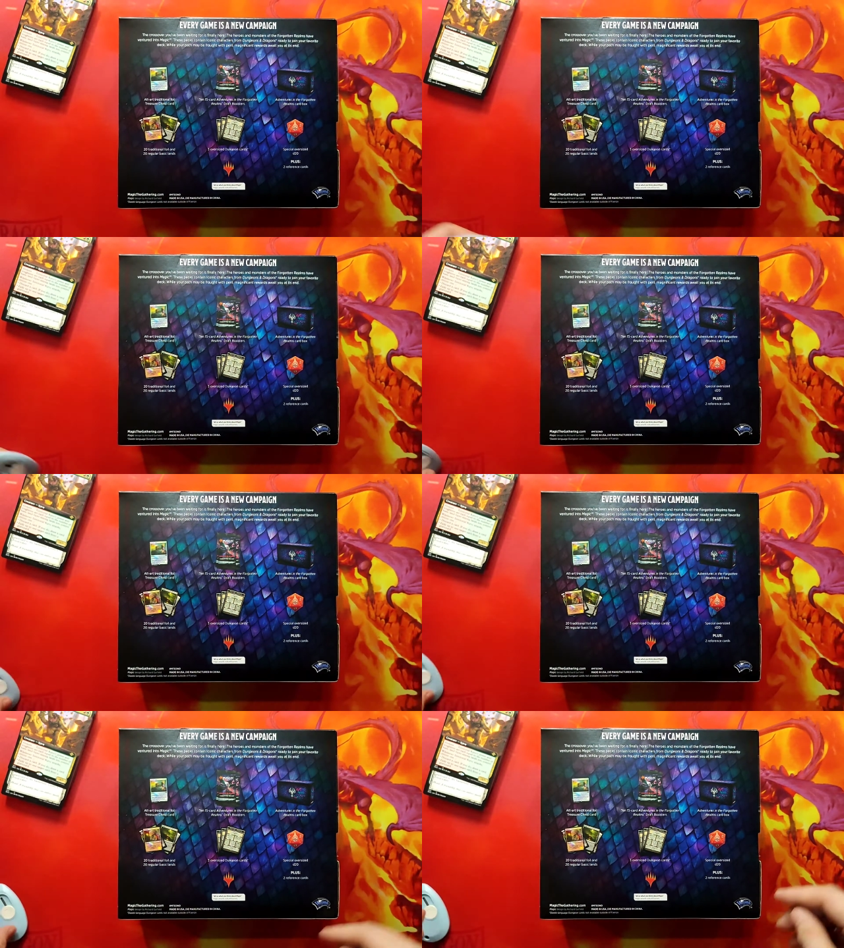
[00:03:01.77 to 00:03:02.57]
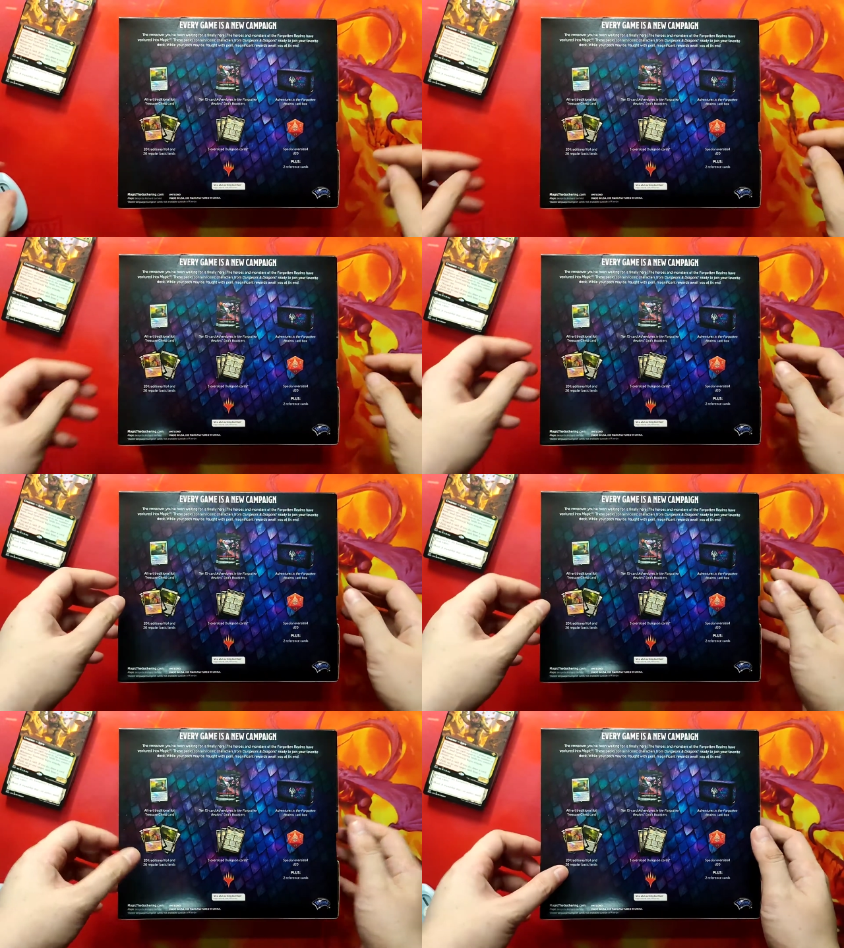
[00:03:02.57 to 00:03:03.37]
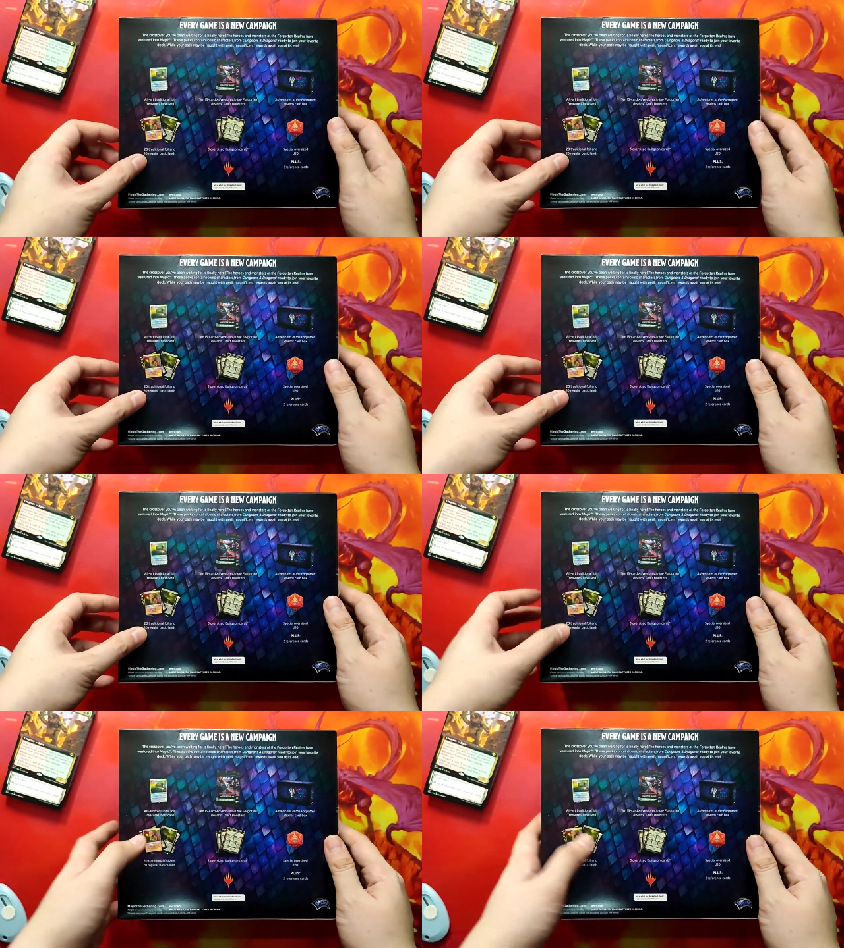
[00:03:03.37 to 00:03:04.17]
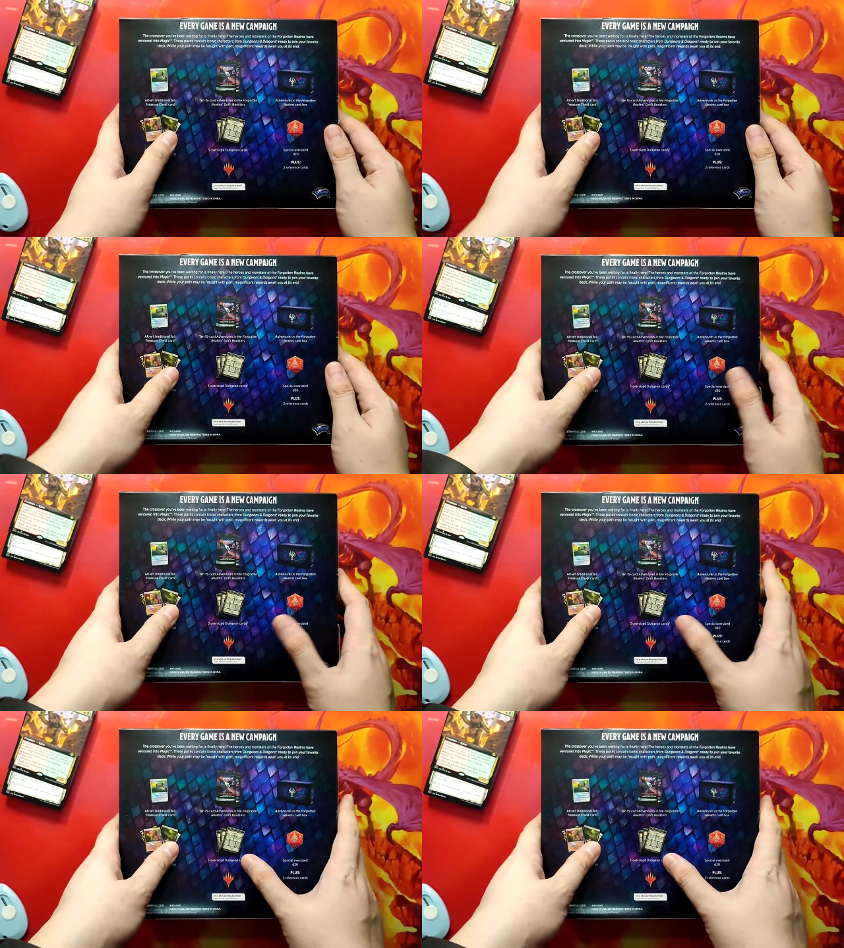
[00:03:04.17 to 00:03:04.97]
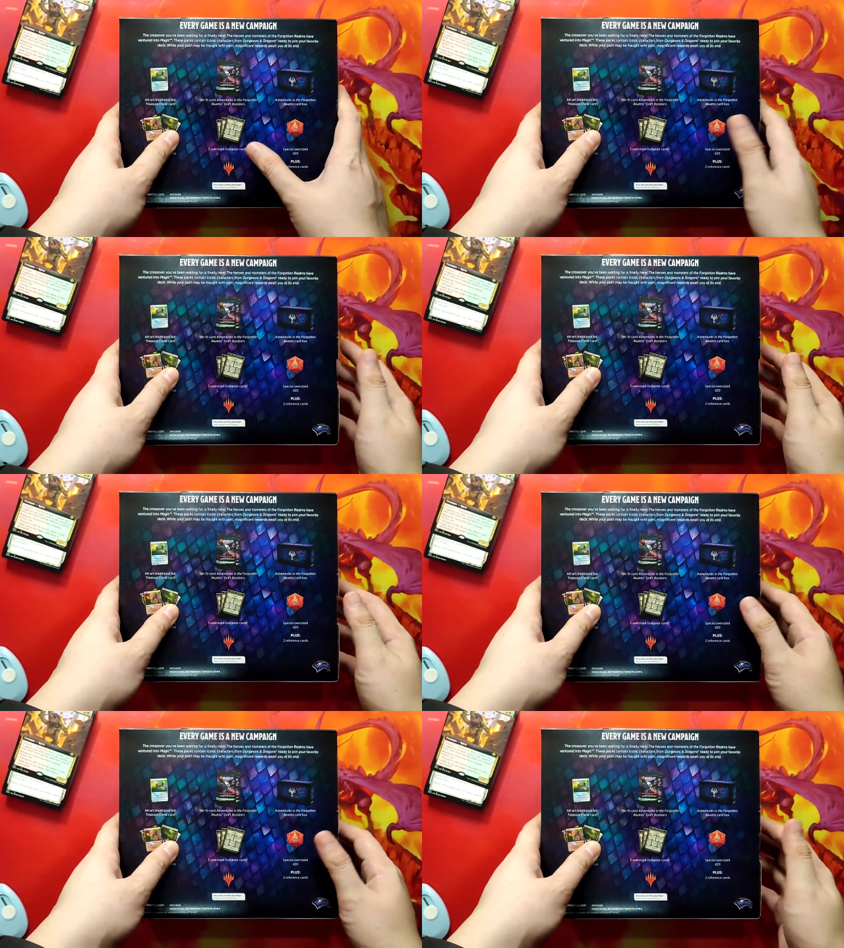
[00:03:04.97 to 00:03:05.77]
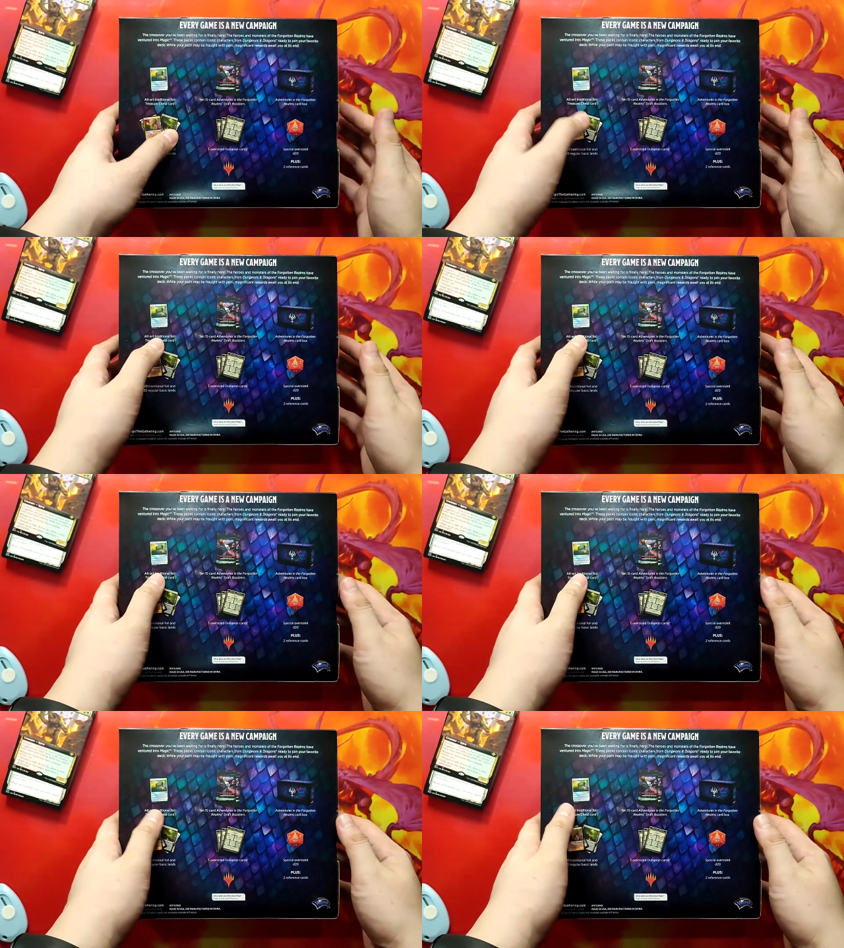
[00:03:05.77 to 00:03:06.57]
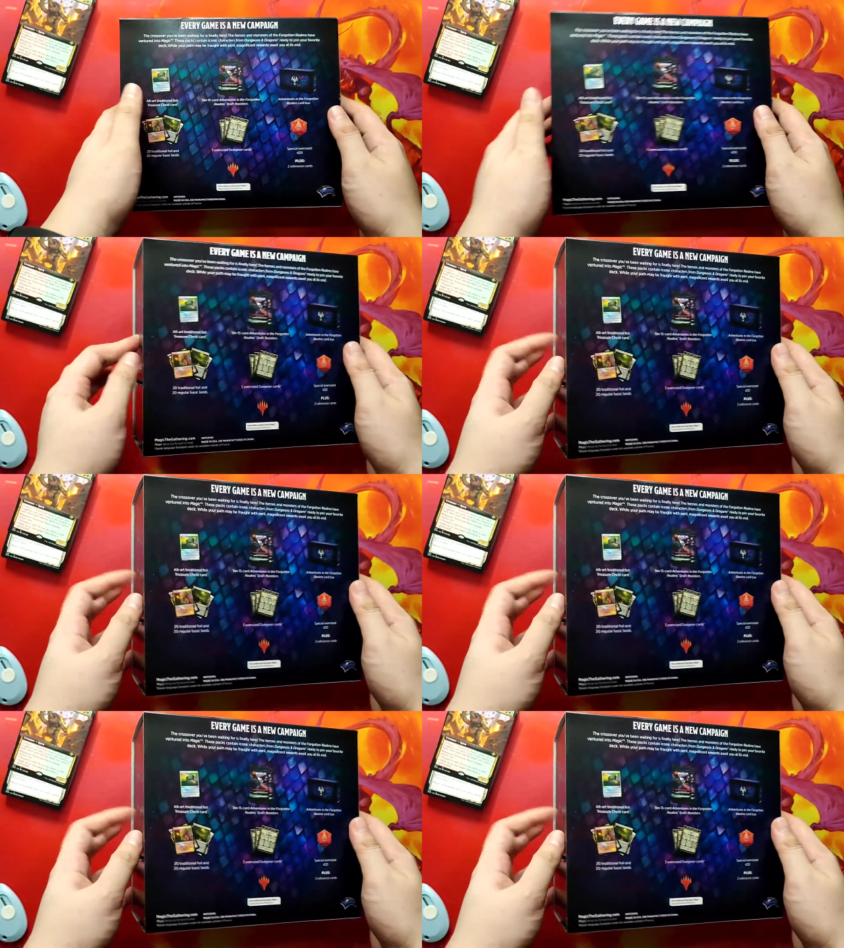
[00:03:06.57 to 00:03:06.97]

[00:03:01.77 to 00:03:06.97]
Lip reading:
No face is visible, so there are no lips to read.